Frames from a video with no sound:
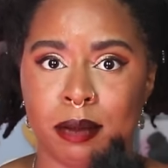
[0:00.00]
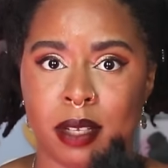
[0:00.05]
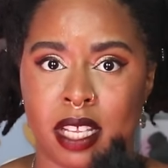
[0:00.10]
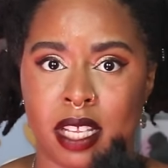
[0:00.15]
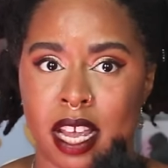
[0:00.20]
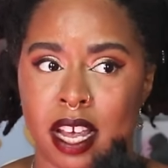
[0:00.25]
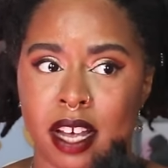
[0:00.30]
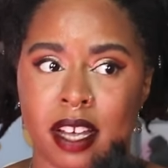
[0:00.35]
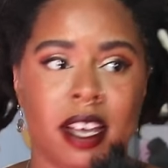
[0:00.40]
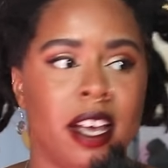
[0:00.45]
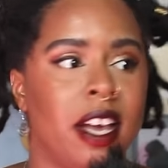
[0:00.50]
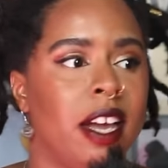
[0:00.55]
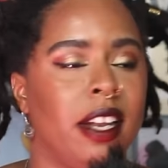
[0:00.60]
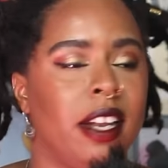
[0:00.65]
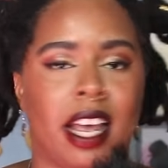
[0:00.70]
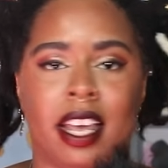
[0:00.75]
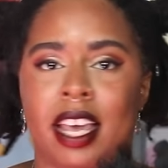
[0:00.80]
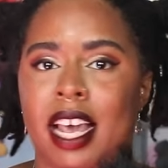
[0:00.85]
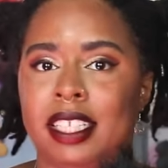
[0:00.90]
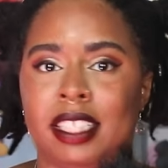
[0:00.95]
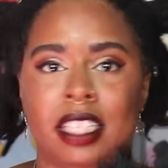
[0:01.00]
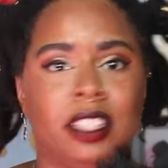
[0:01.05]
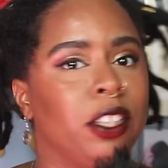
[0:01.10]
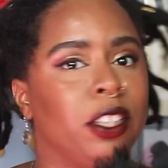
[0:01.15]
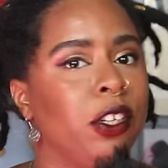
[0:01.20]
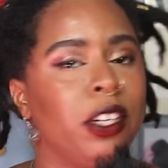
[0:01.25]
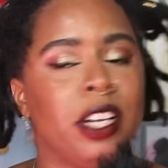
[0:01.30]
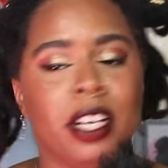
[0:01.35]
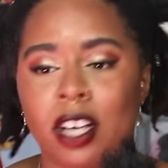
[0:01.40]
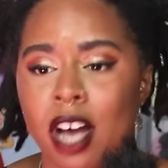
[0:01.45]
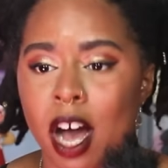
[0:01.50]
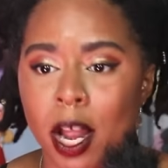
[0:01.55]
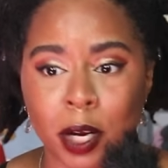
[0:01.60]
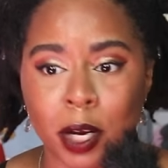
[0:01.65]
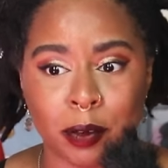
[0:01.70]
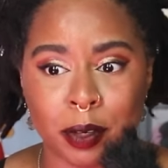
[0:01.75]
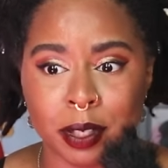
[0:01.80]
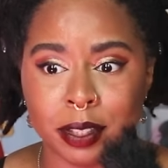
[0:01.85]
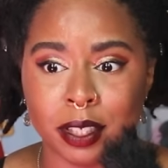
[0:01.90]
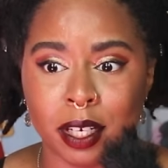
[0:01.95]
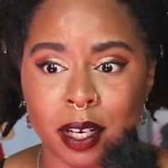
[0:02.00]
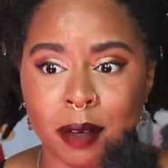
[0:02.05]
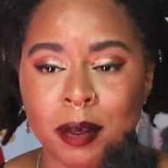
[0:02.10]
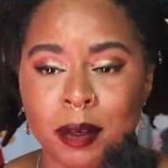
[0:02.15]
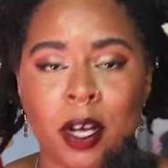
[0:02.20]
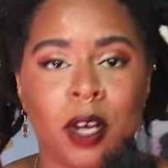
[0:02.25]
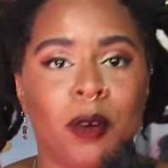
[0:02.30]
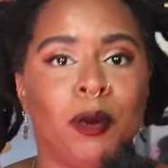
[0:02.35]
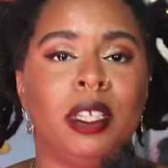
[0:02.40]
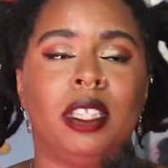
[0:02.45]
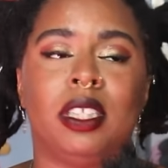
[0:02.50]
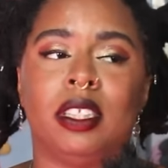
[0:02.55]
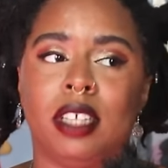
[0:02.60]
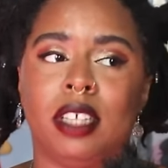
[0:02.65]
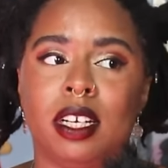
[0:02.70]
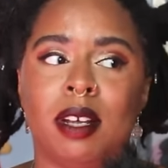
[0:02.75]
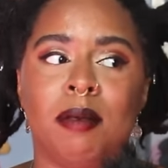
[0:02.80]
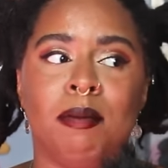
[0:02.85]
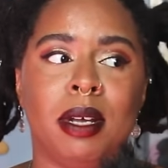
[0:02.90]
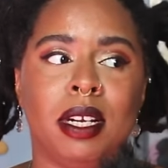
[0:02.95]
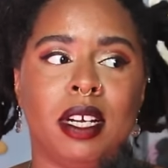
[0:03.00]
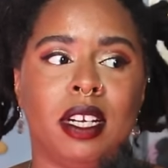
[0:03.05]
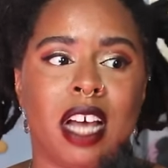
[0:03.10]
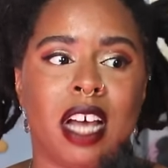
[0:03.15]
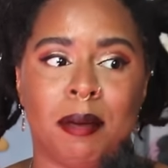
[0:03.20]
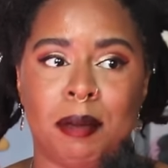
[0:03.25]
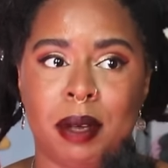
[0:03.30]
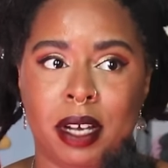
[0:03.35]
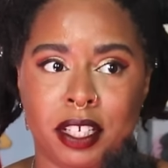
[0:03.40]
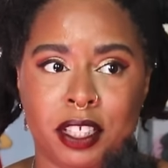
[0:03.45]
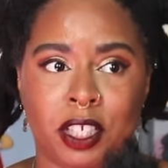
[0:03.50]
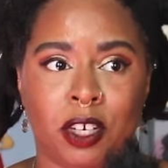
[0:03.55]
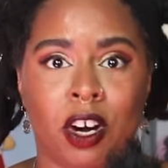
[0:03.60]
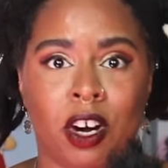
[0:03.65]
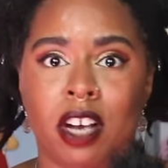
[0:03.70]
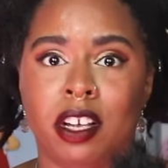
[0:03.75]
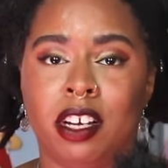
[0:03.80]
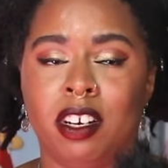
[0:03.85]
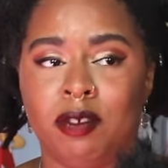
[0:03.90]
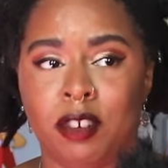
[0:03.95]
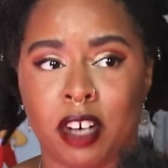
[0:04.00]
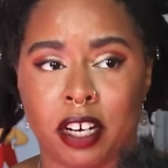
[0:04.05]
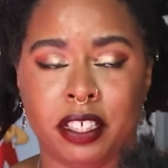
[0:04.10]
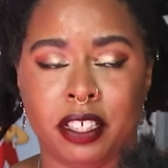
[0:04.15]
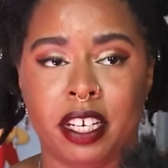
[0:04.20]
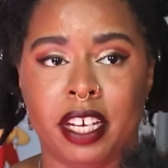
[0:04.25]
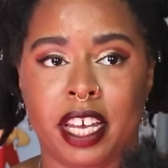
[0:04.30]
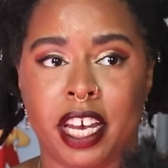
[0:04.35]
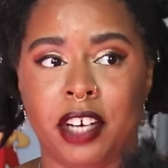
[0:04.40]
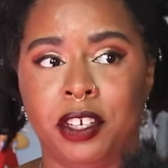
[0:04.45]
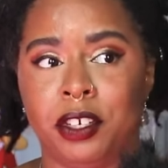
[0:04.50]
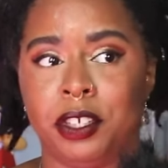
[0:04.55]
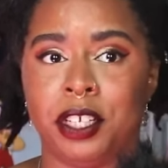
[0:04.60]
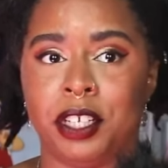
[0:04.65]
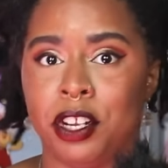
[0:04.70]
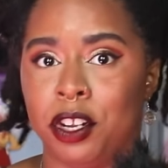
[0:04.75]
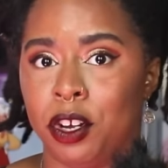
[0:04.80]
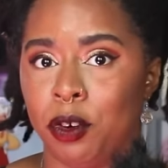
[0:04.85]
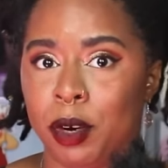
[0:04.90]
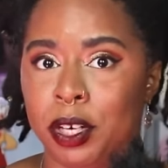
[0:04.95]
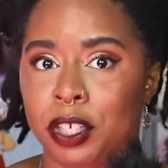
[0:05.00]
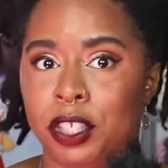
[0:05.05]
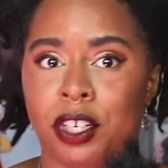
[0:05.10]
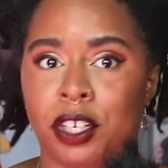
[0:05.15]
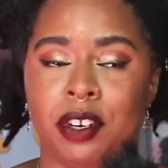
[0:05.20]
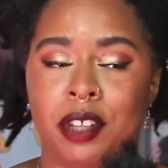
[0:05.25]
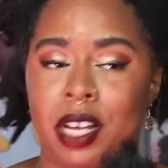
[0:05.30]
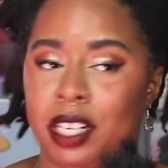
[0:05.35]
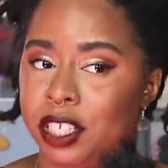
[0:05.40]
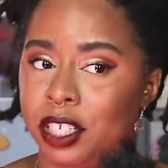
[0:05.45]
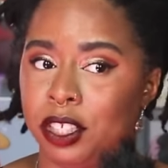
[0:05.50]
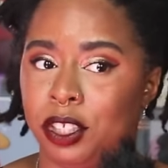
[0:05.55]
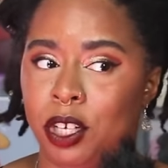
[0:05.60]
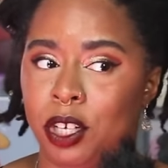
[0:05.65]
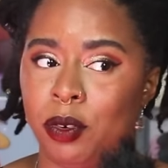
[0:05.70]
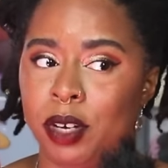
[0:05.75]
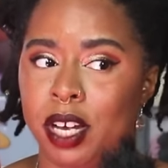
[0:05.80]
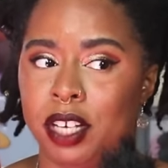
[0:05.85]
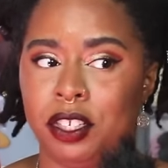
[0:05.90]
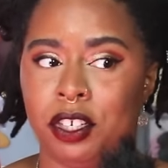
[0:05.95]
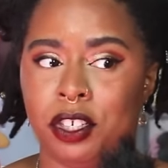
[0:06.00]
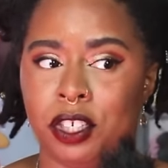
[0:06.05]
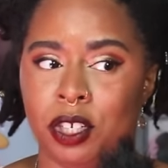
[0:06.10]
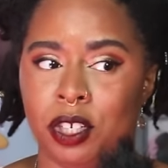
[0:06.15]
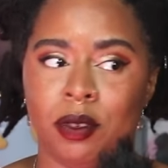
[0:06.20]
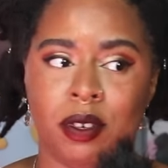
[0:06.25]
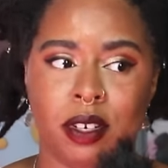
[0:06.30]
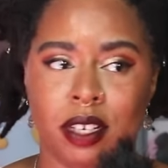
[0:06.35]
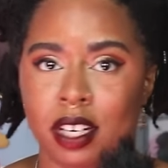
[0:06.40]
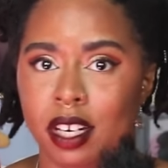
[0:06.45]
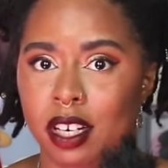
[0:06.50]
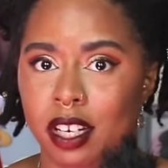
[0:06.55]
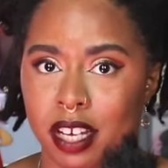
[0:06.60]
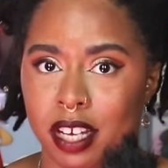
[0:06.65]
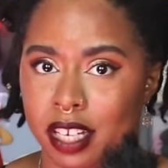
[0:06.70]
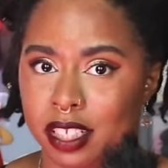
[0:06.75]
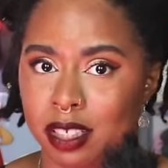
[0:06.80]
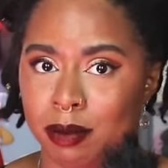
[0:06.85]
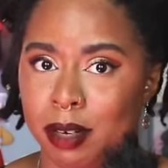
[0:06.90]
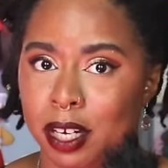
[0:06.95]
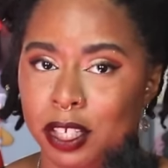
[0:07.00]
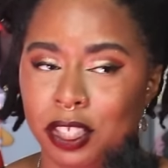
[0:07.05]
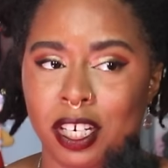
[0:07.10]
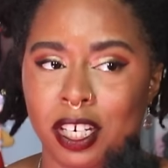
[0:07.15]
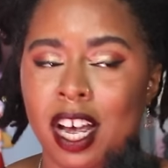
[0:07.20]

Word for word: thing. Like it's excluding colorism, which is going to mean a lot because there are a lot of dark skin characters in The Witcher. They just don't get to do nearly as much